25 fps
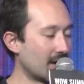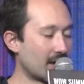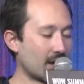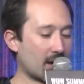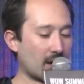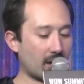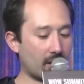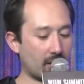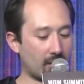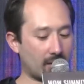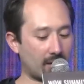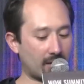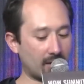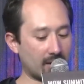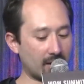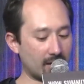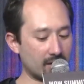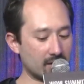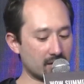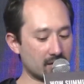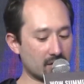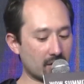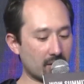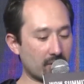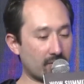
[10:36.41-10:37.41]

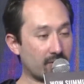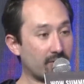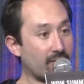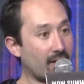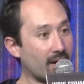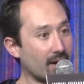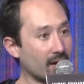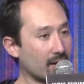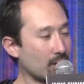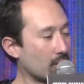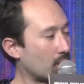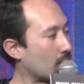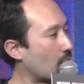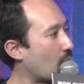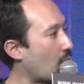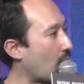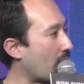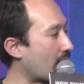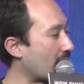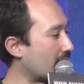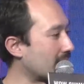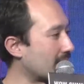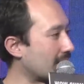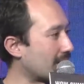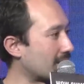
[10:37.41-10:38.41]
and find a
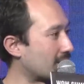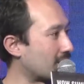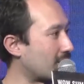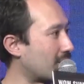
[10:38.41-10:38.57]
way that